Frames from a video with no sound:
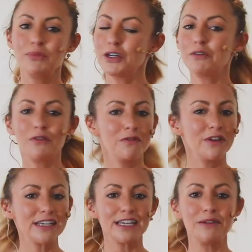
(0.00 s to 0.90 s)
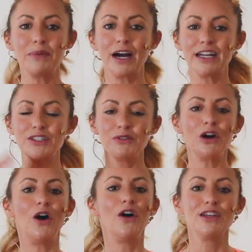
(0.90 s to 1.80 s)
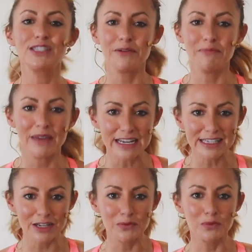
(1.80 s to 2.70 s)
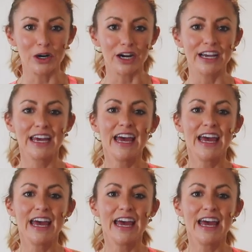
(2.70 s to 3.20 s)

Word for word: beautiful face and body doing all this amazing work.